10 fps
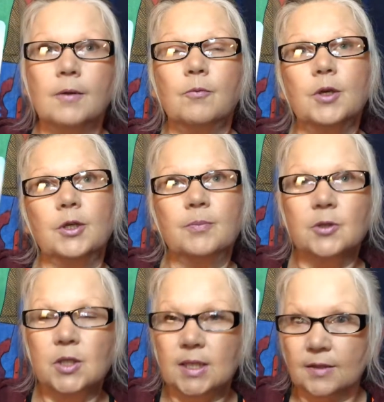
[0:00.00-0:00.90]
what you
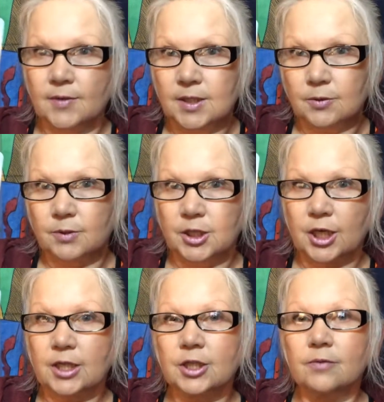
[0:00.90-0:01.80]
perceive as a
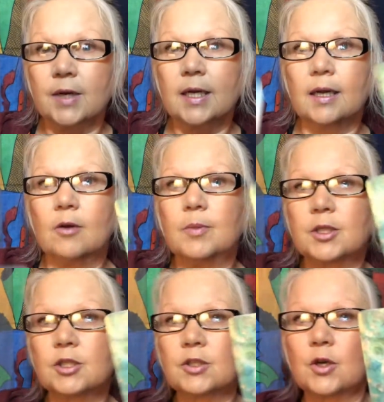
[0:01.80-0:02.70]
rejection right now. But
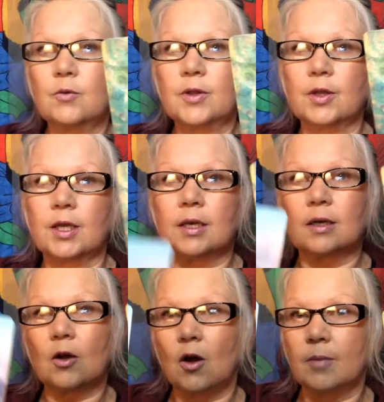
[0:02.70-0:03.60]
just go within and
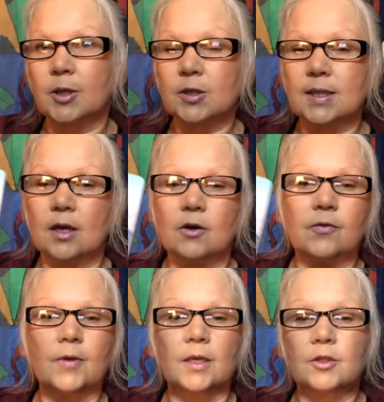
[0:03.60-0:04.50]
calm
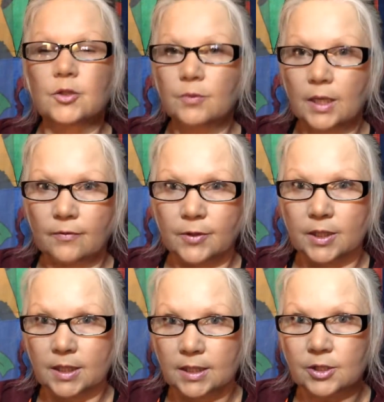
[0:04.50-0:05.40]
yourself and do whatever you
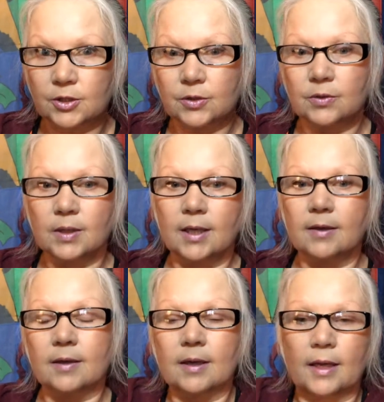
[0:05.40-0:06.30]
need to do. Like,
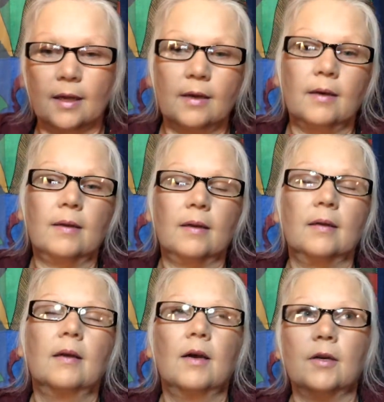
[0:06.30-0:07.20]
again,
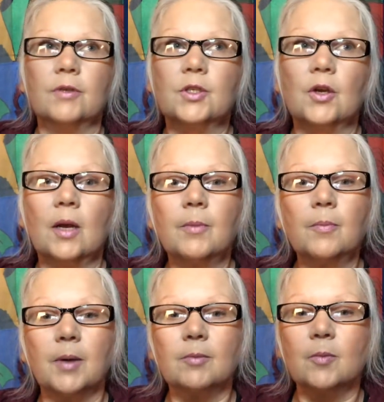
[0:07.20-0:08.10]
I always talk about
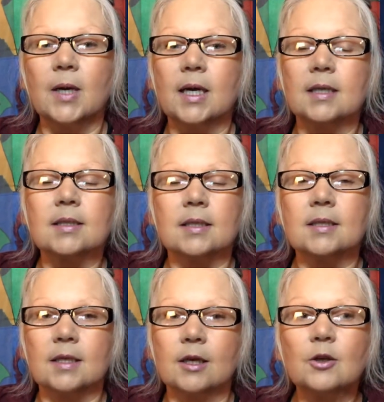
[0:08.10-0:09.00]
bubble baths. I
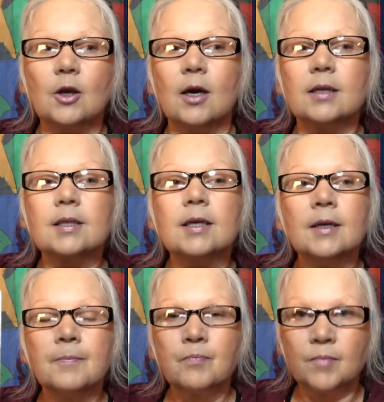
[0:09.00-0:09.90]
say it a lot
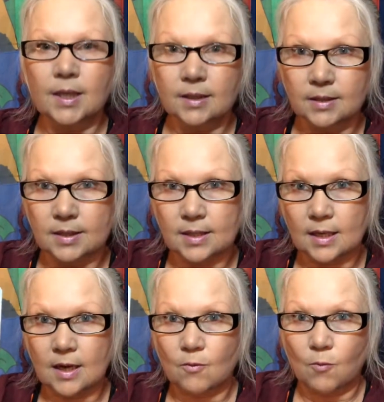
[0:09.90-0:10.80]
because
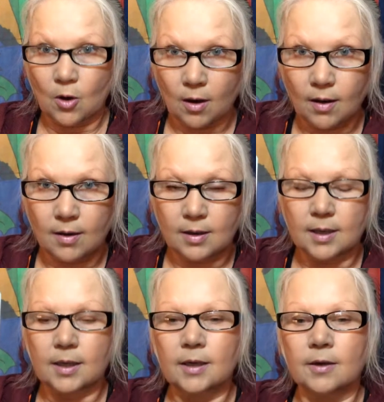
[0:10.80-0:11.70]
they work,
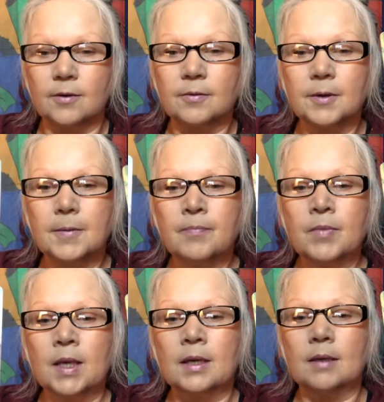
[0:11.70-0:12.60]
you know.
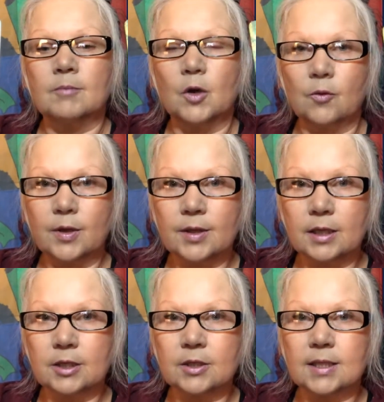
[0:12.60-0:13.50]
Go within
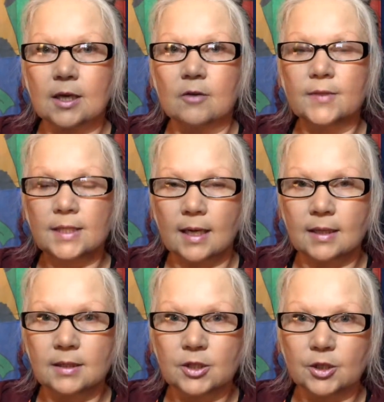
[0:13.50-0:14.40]
yourself,
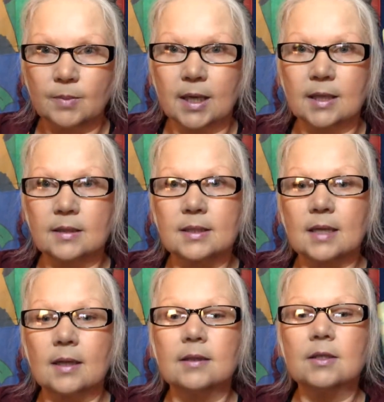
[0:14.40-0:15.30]
silence your mind,
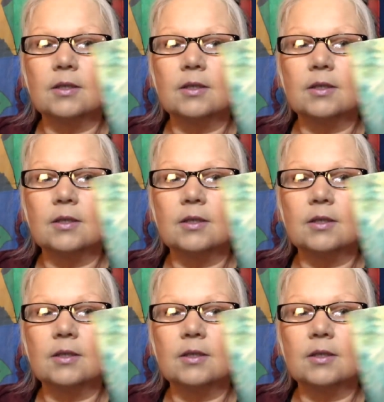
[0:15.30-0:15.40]
silence